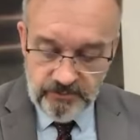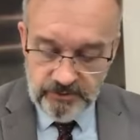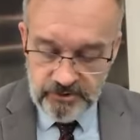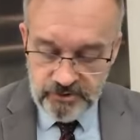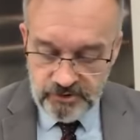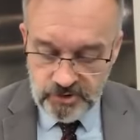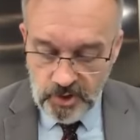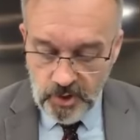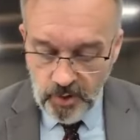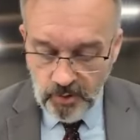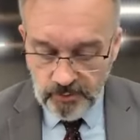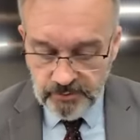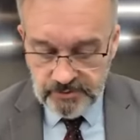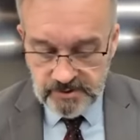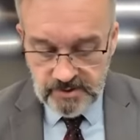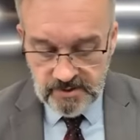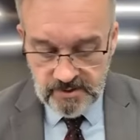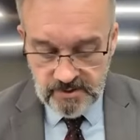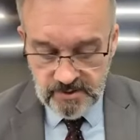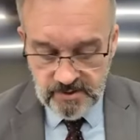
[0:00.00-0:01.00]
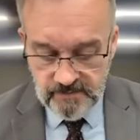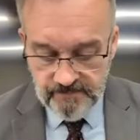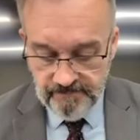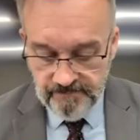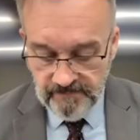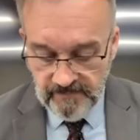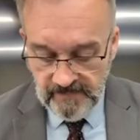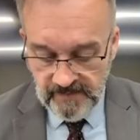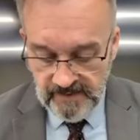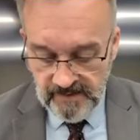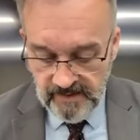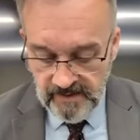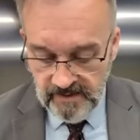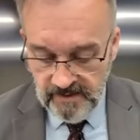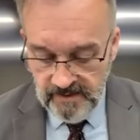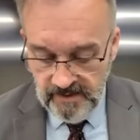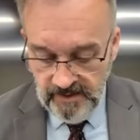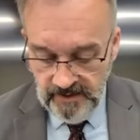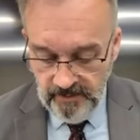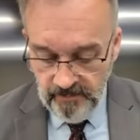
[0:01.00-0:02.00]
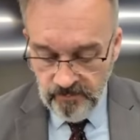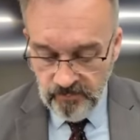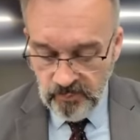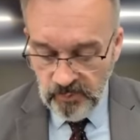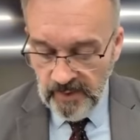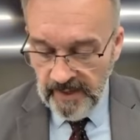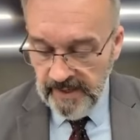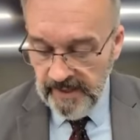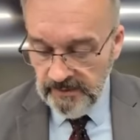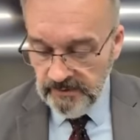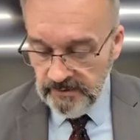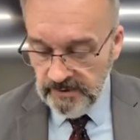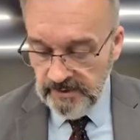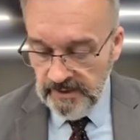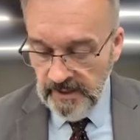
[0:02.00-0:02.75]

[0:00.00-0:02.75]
result him praying to